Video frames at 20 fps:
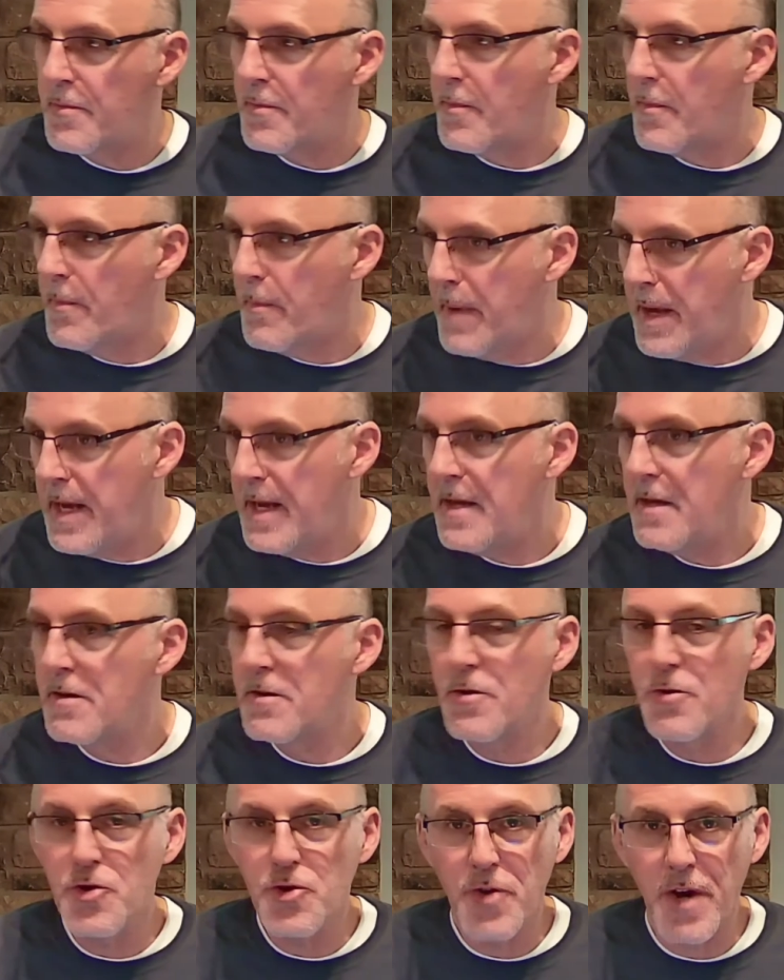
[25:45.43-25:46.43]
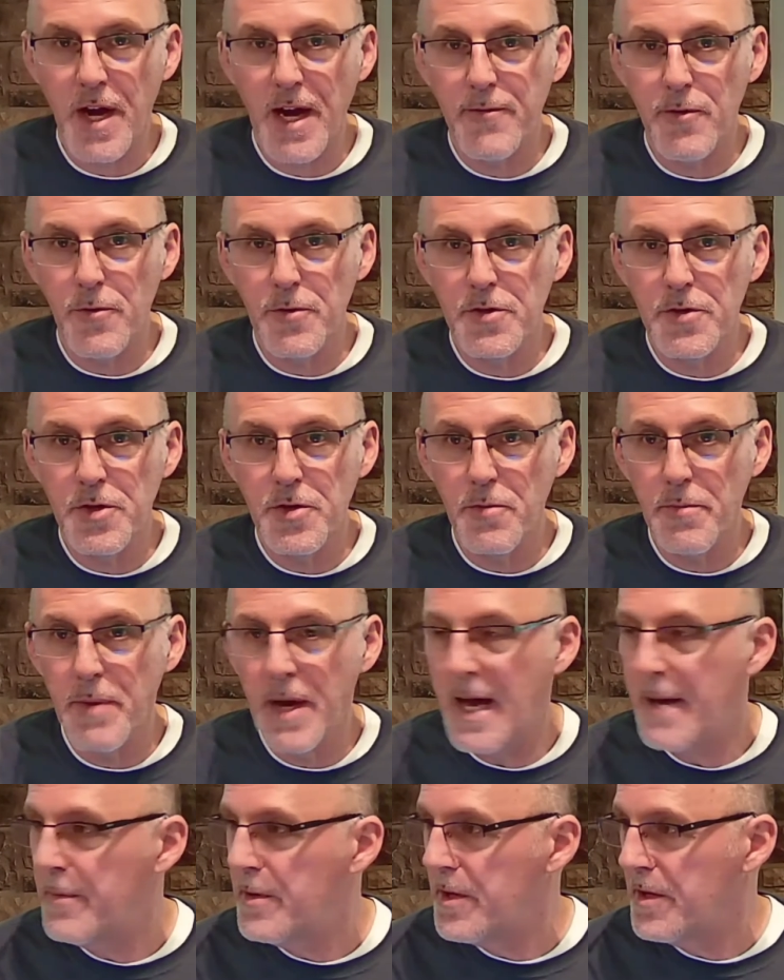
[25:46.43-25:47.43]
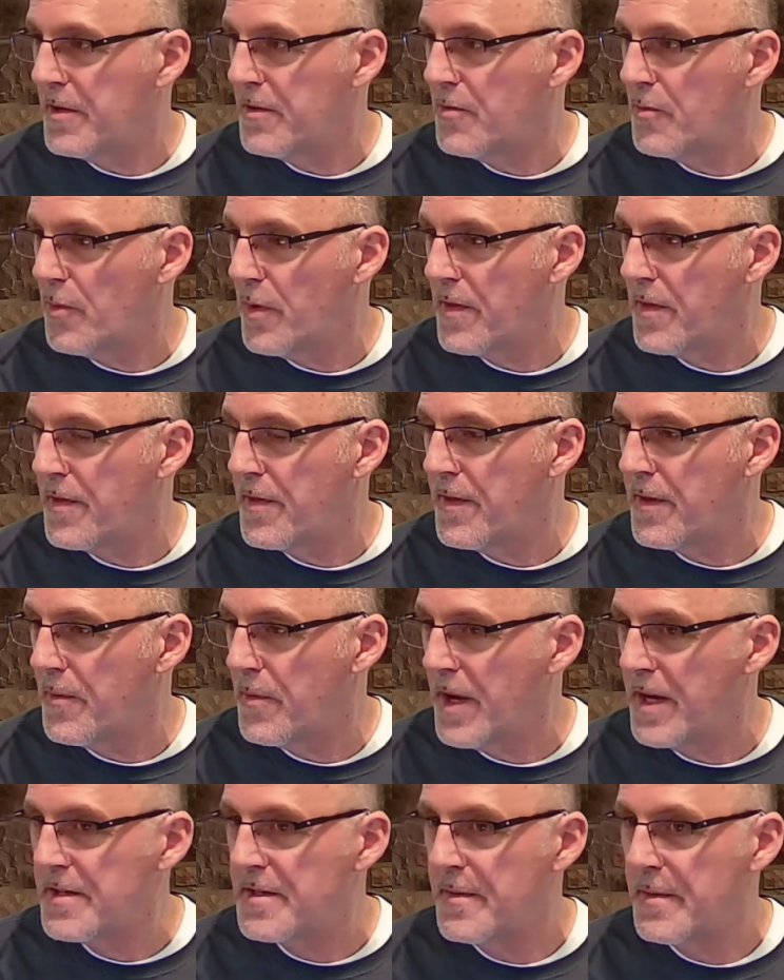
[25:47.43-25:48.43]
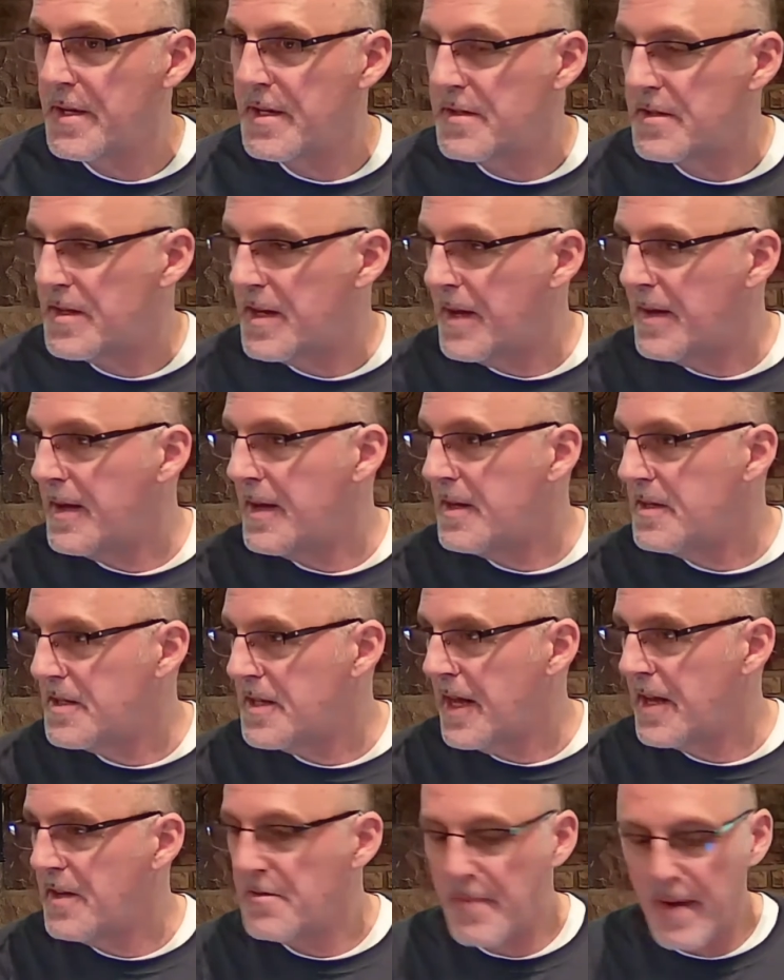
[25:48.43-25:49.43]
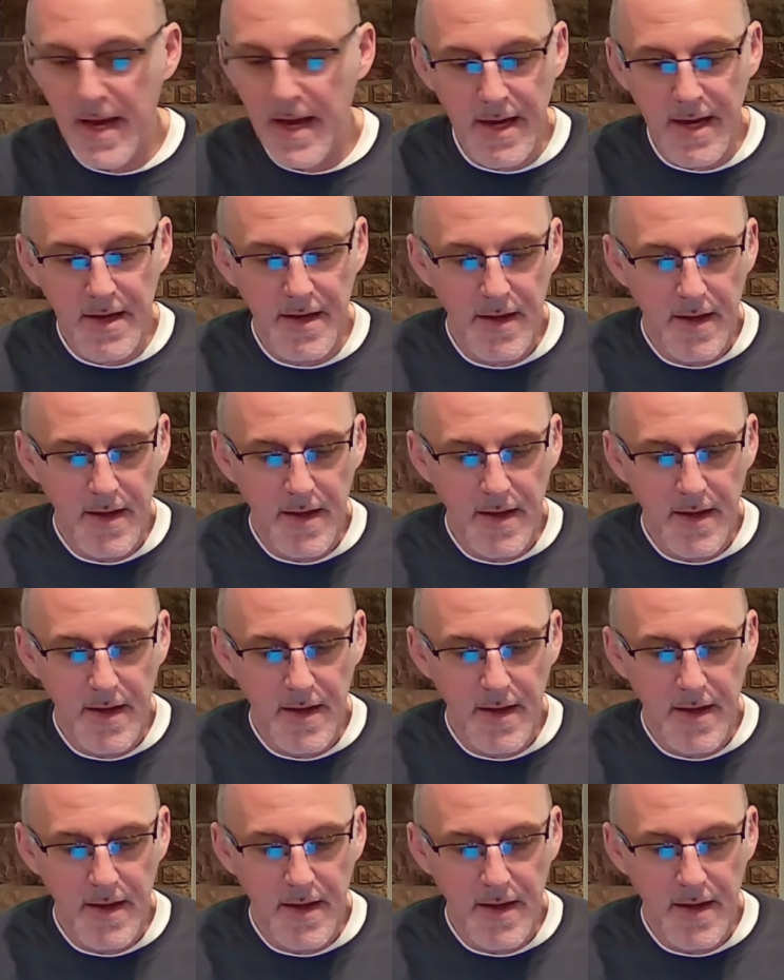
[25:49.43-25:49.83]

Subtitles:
made to travel to Babylon with the rest of. He stays back.